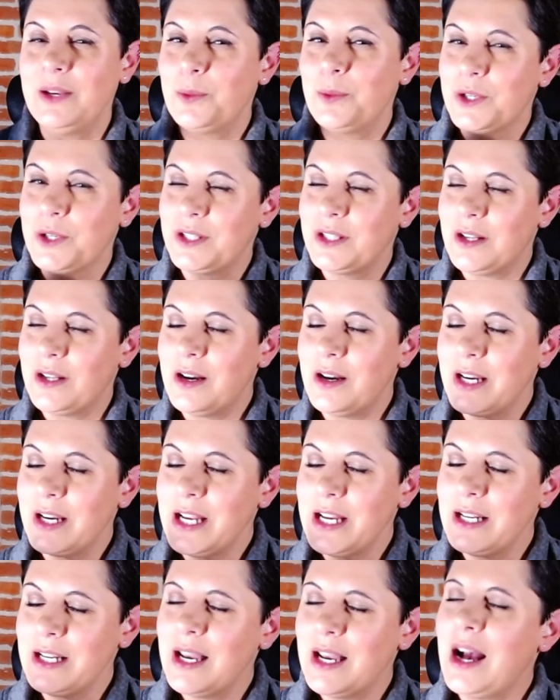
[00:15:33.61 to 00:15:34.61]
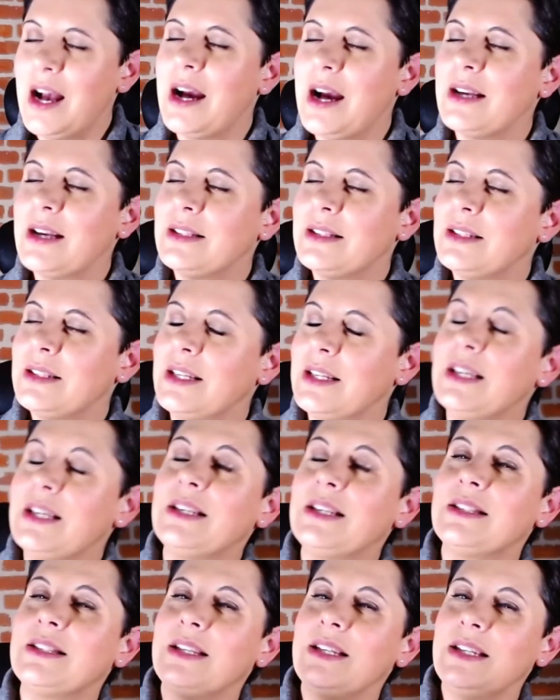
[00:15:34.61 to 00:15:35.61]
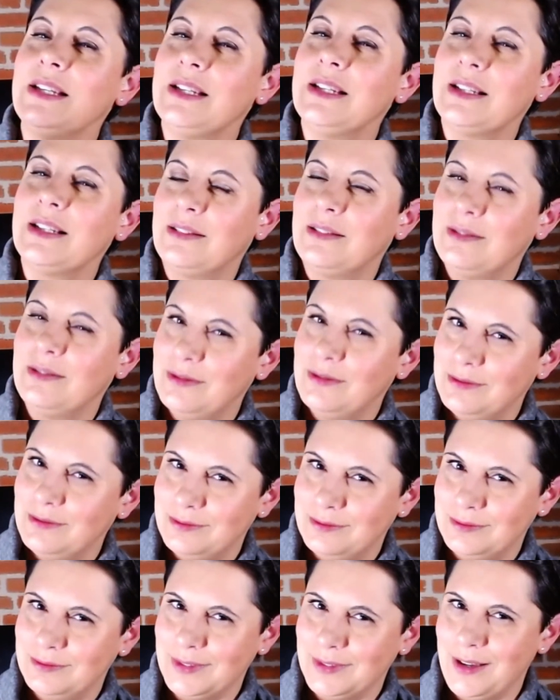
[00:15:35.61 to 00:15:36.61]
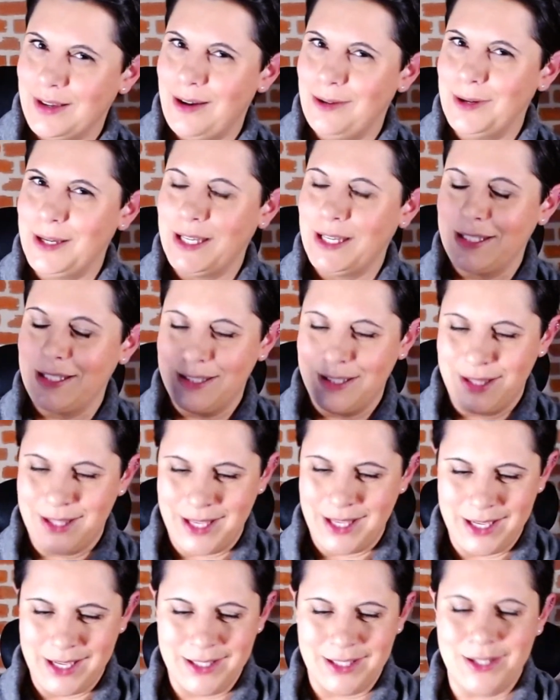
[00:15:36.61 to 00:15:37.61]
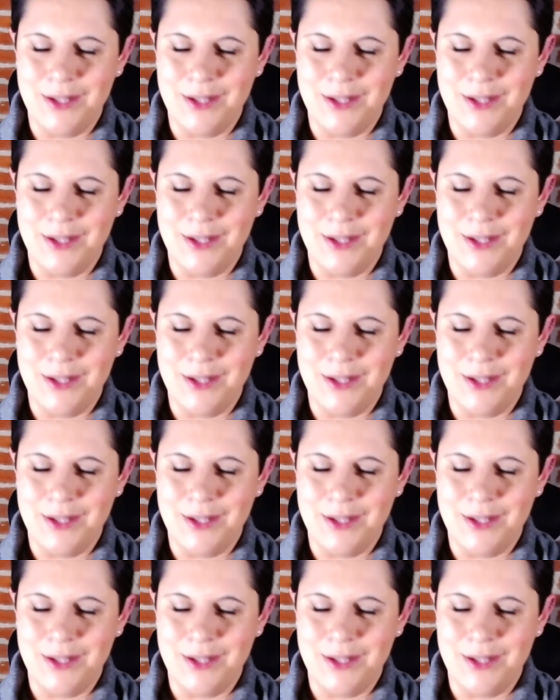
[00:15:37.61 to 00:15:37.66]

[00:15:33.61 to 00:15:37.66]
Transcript: We're starting nice and easy and going into things.